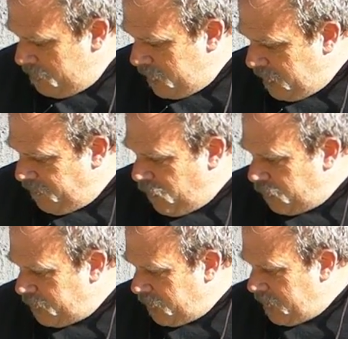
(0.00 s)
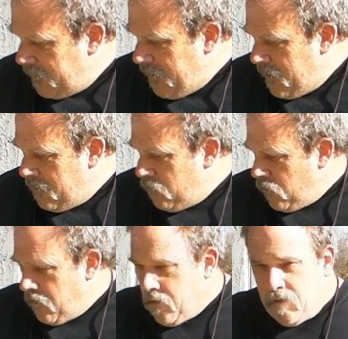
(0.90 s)
but unfortunately they
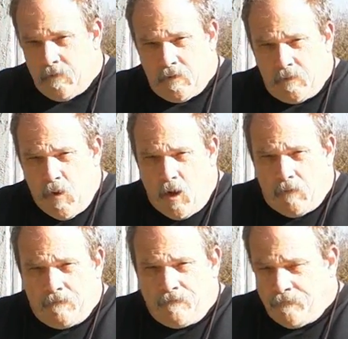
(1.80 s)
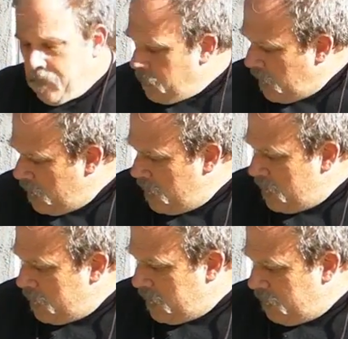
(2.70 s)
were small.
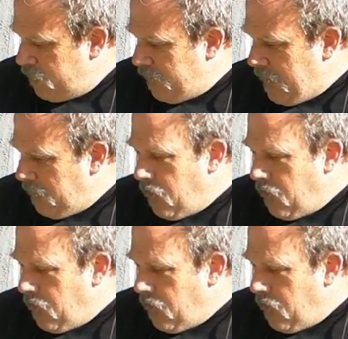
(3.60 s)
Didn't put out a